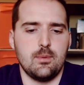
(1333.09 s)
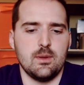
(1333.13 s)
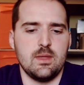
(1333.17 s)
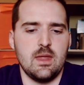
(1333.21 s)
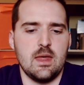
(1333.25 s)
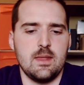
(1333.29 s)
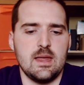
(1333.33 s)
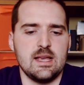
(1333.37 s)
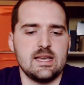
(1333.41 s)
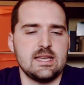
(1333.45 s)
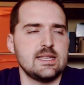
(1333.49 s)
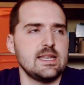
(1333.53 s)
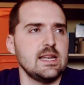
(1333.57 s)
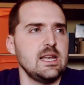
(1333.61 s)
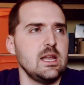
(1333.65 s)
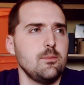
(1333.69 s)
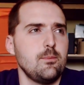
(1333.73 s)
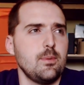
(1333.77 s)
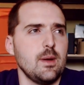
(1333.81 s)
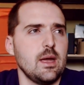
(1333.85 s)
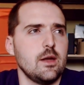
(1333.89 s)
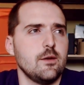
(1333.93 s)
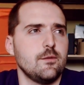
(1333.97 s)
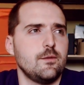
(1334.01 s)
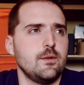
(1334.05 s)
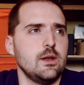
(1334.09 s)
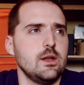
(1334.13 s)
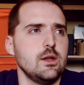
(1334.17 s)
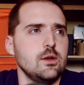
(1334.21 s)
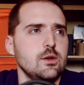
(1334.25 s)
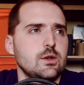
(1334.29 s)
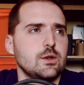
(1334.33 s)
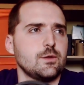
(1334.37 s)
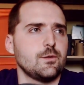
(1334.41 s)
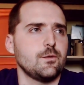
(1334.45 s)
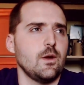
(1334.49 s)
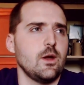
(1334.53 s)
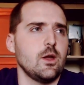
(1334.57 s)
but then there's still a bit of
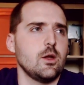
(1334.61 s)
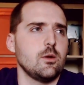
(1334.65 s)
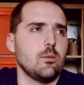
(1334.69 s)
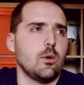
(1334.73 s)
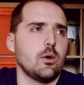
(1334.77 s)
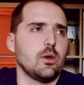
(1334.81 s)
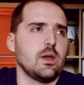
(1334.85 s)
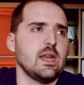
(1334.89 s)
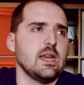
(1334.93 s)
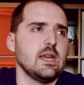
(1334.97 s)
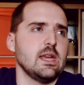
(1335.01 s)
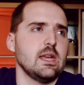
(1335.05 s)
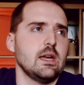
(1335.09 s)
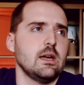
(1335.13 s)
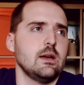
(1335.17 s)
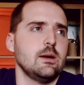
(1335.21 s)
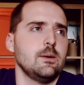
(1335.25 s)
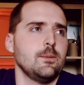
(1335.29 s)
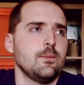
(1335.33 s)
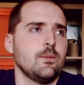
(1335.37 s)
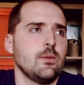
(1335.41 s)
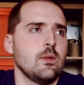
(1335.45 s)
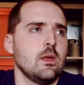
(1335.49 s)
loose foam on here.